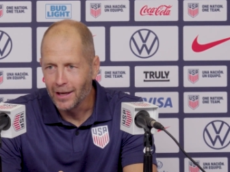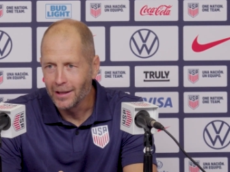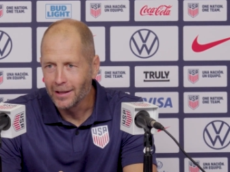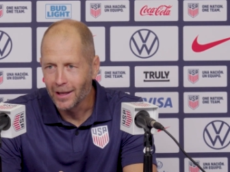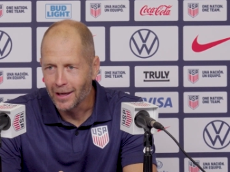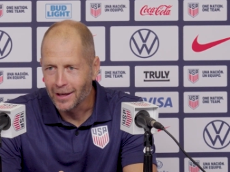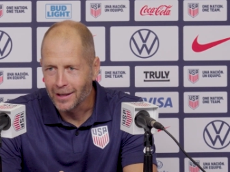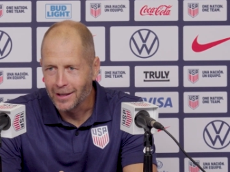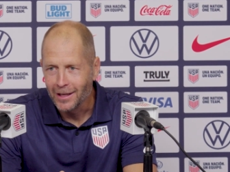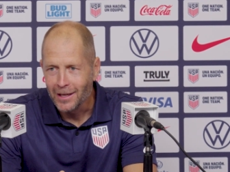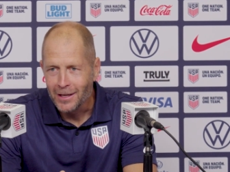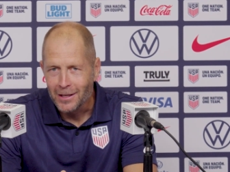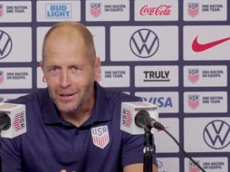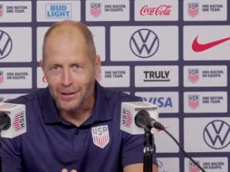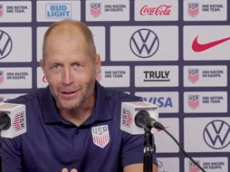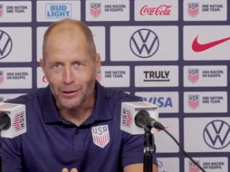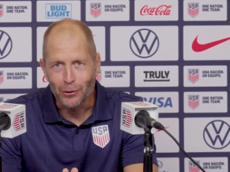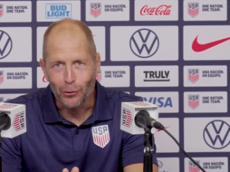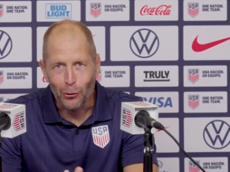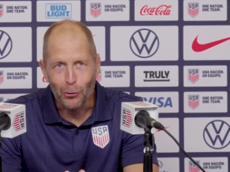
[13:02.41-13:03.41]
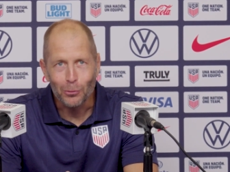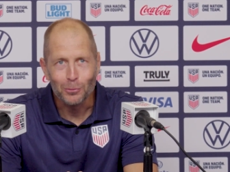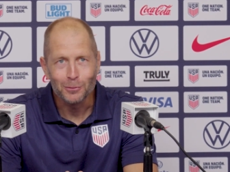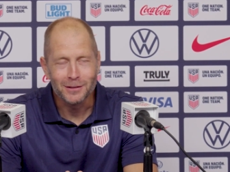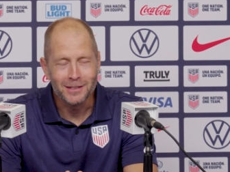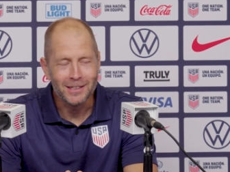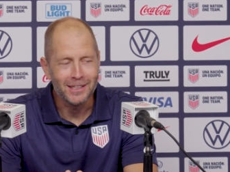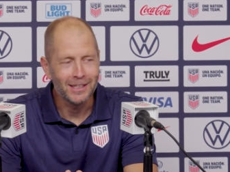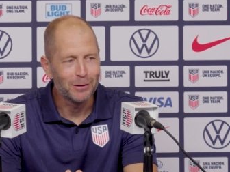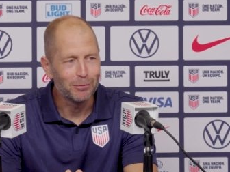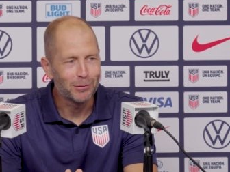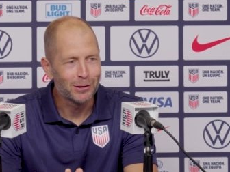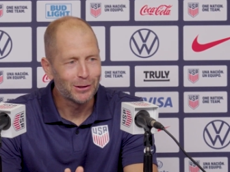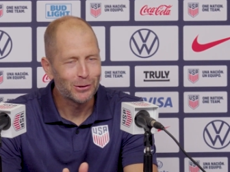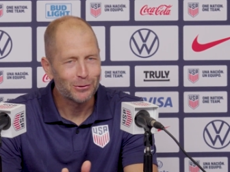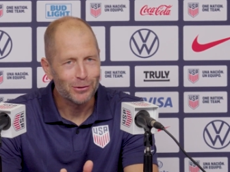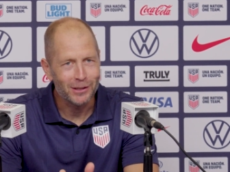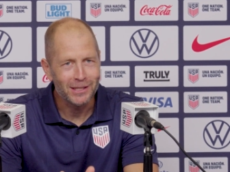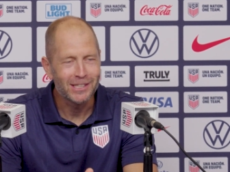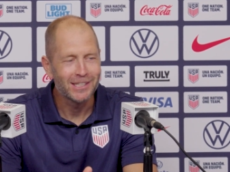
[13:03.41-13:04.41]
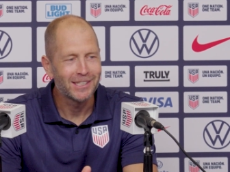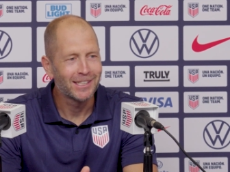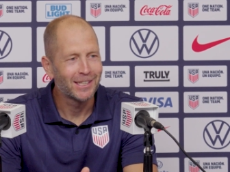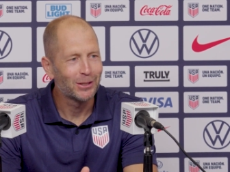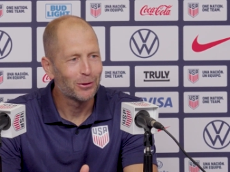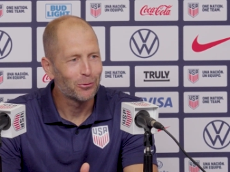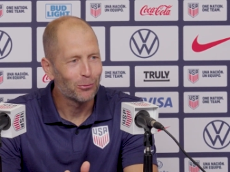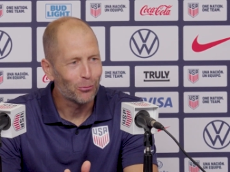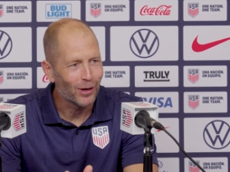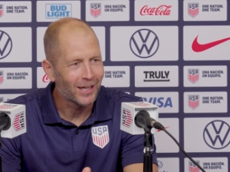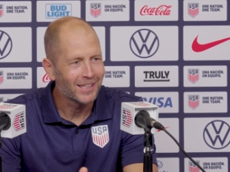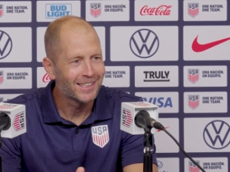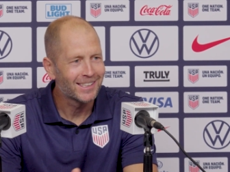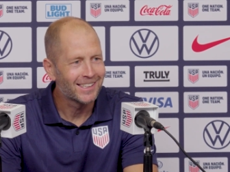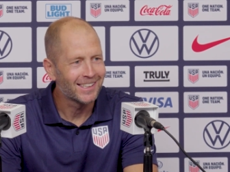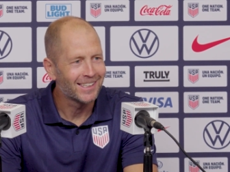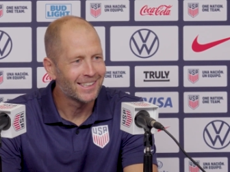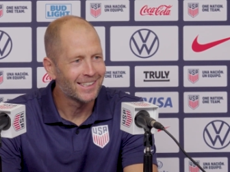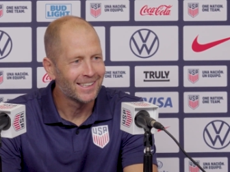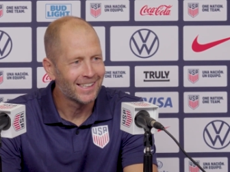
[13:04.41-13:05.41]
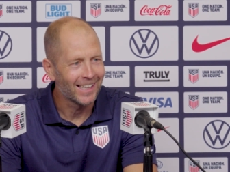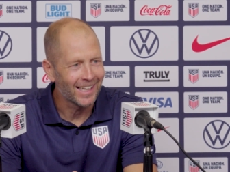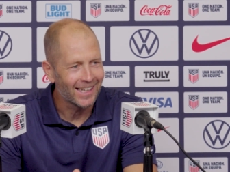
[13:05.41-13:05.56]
and like the old team is Christian Weston,